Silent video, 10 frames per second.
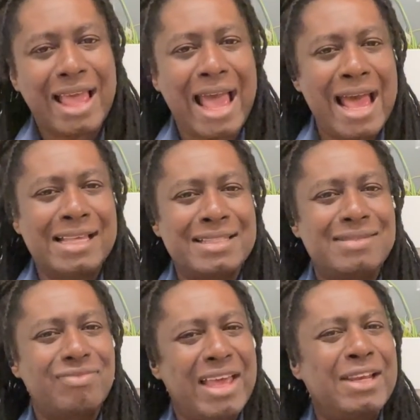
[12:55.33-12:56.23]
as,
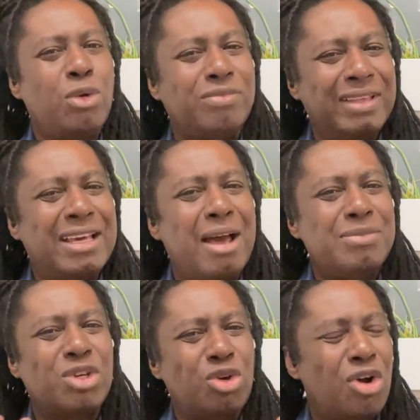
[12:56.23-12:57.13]
you know, it
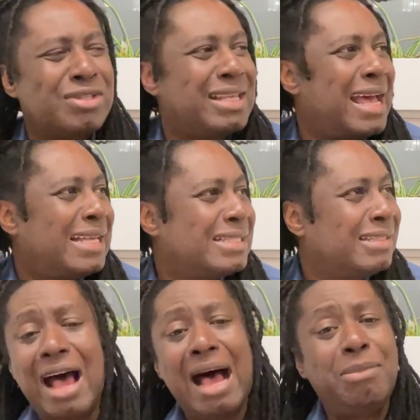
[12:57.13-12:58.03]
comes across as,
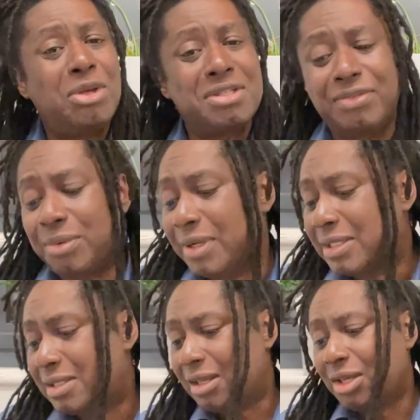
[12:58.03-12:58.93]
I'm lost for
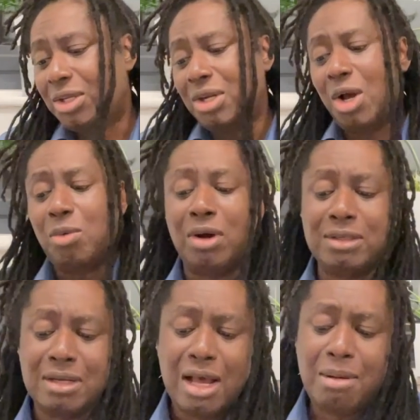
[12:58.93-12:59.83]
words. You know what?